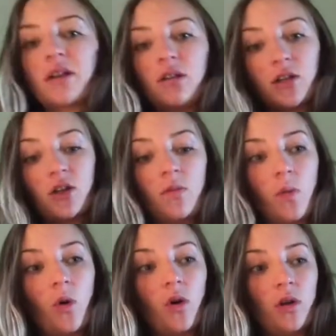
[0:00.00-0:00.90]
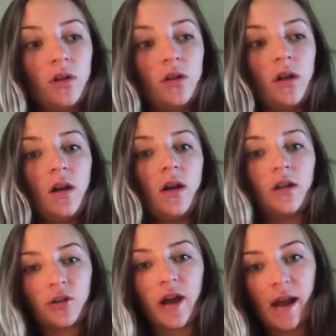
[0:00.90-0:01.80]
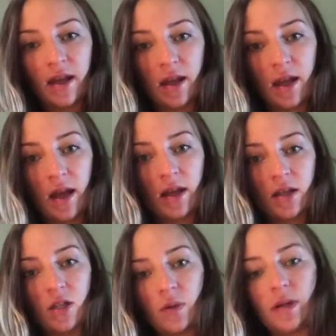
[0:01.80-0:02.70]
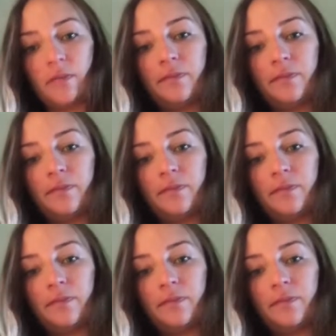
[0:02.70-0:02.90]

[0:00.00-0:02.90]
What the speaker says: a little bowl and cracking an egg into it.